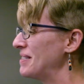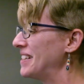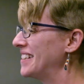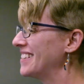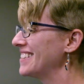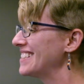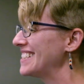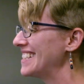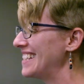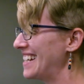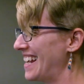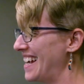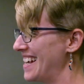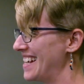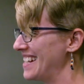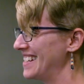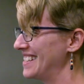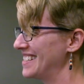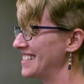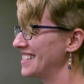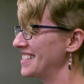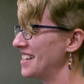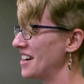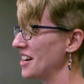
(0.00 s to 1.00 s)
here today
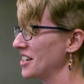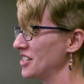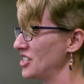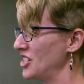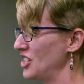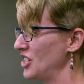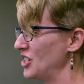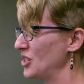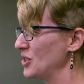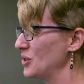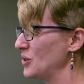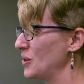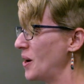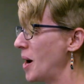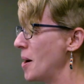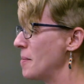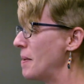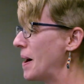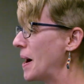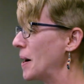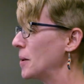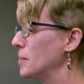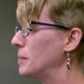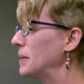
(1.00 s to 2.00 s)
to talk to you
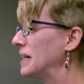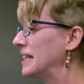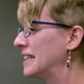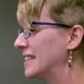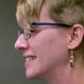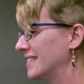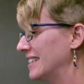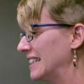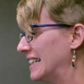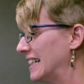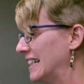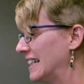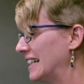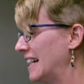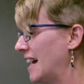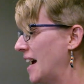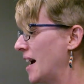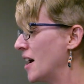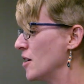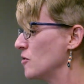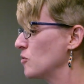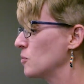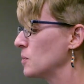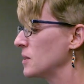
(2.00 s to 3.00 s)
about bead cleaning.
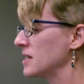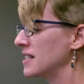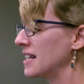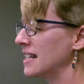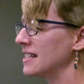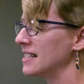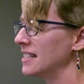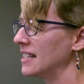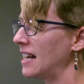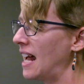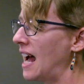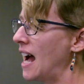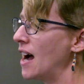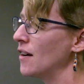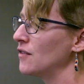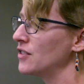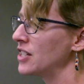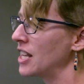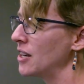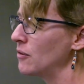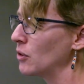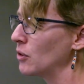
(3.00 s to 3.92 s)
I've presented a half-day